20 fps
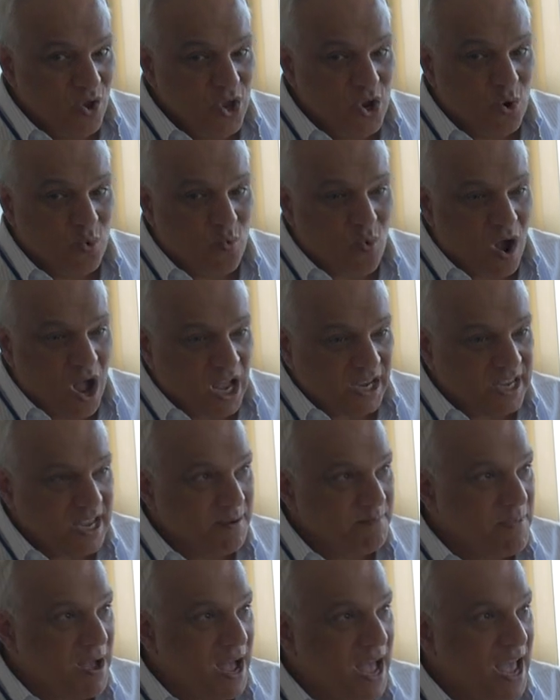You're
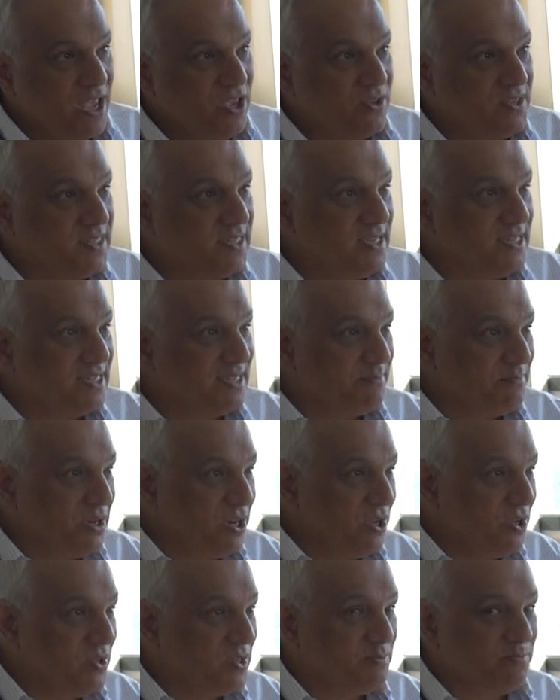walking by, you see
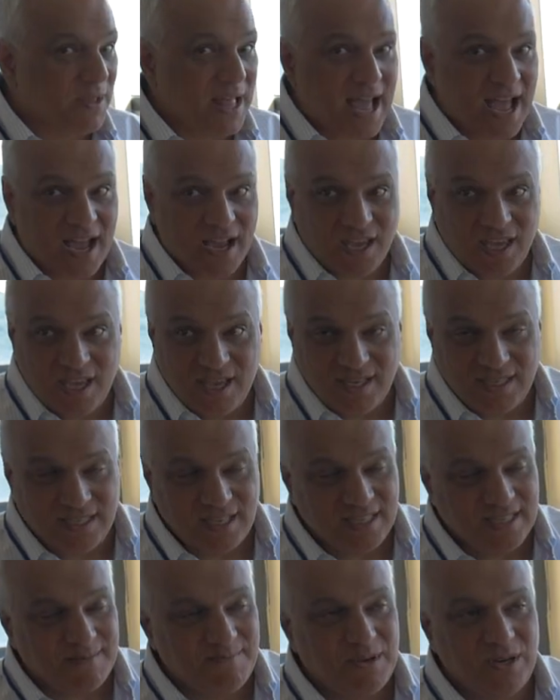somebody who's black, you
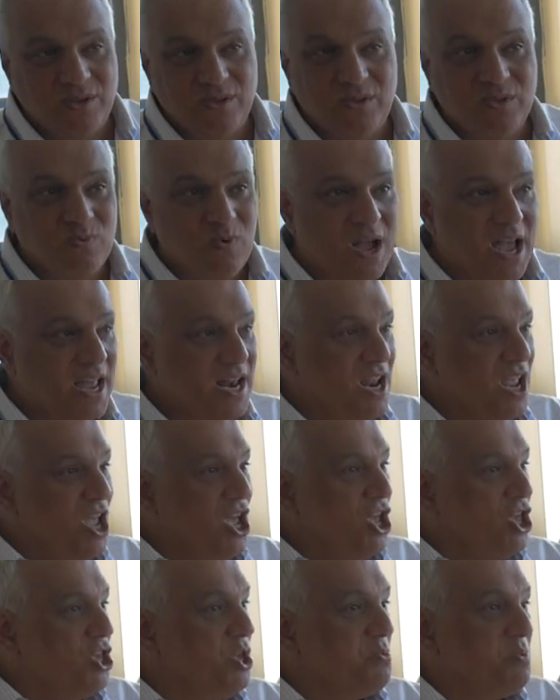see somebody who's white,
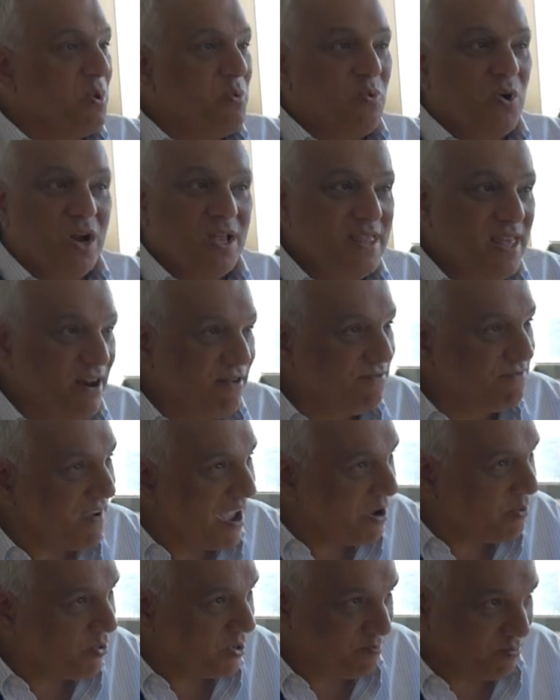you were worried that a
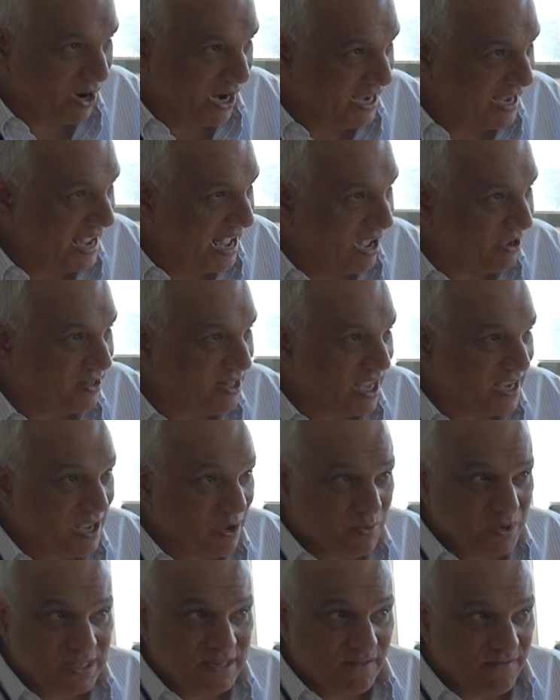fight would break out. Like,
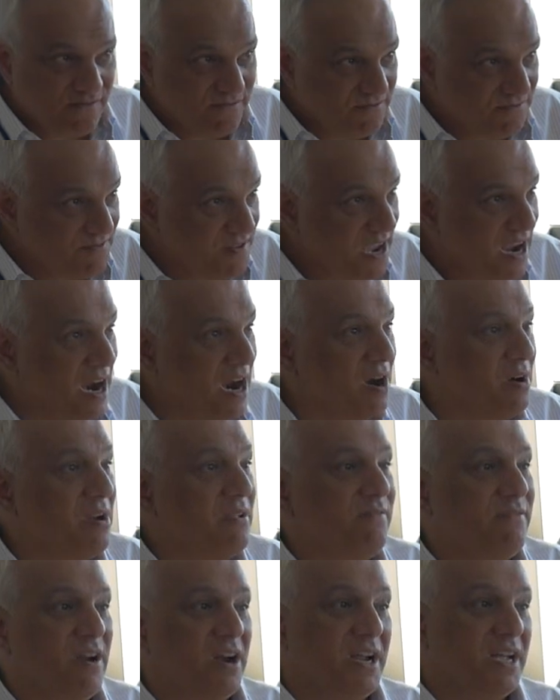it was a
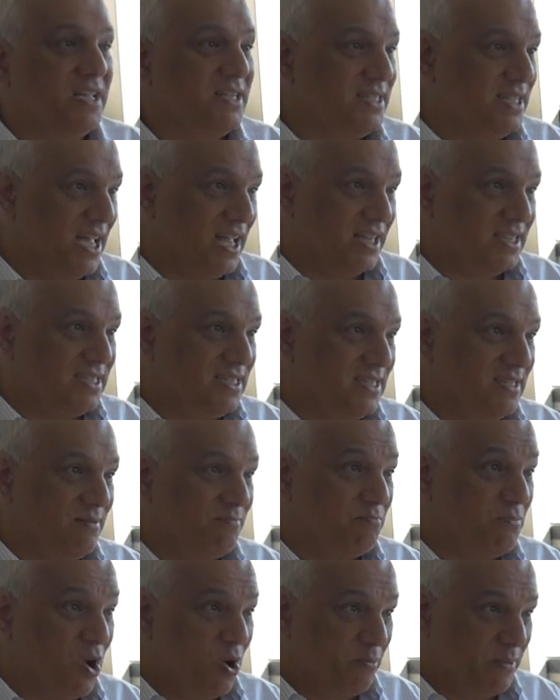very, very intense
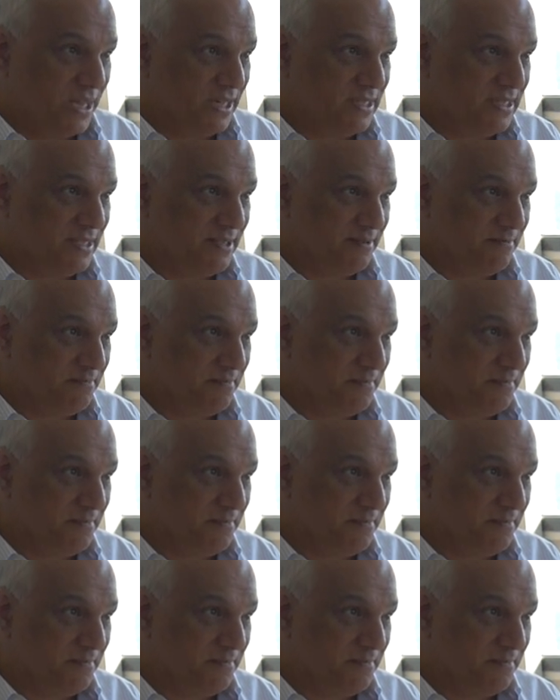moment.